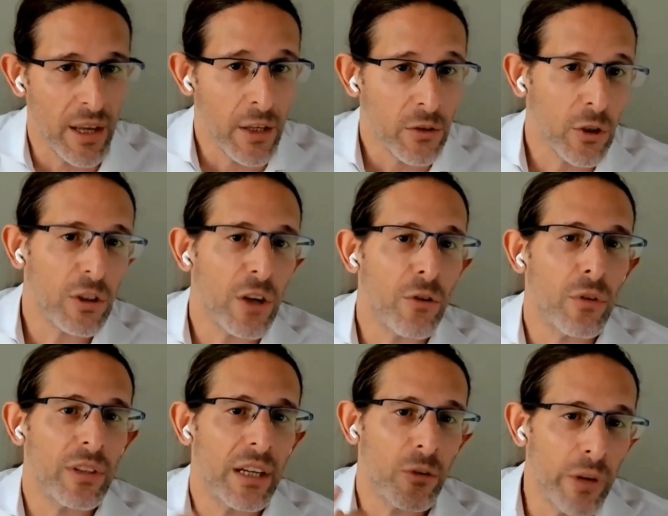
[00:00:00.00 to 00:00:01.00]
So
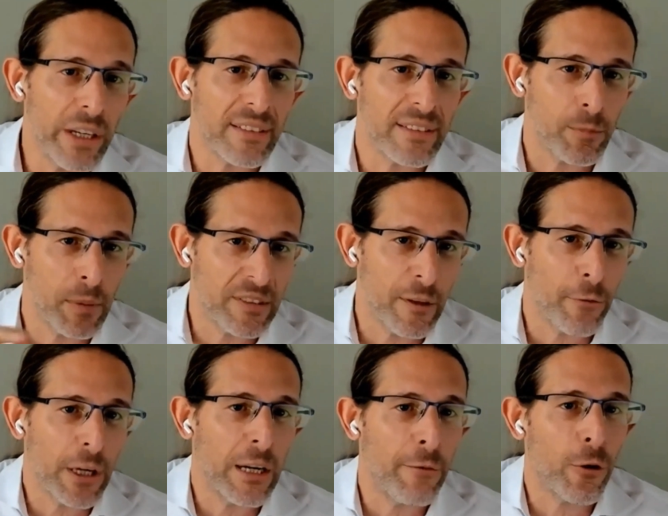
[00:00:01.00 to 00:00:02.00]
the risk
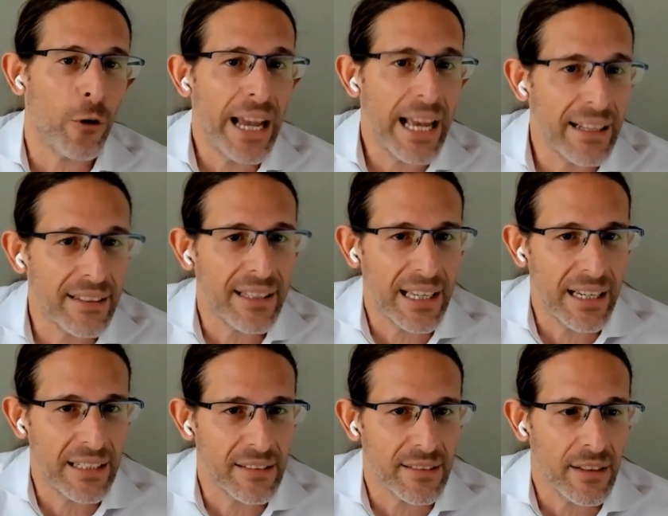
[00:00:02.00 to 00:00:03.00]
specifically for healthy
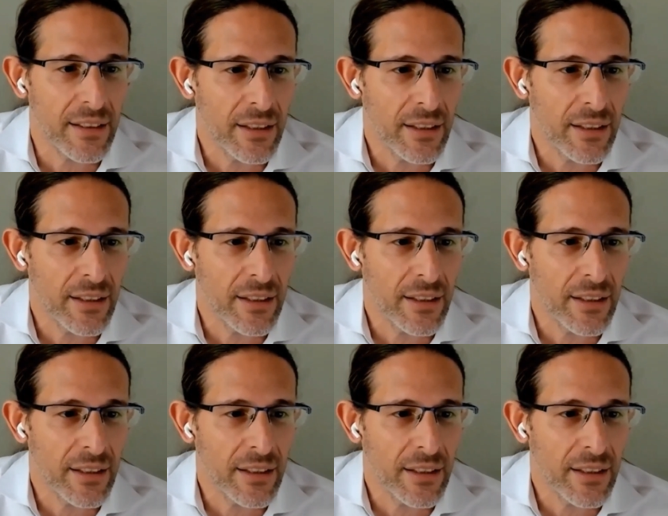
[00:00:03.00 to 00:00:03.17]
kids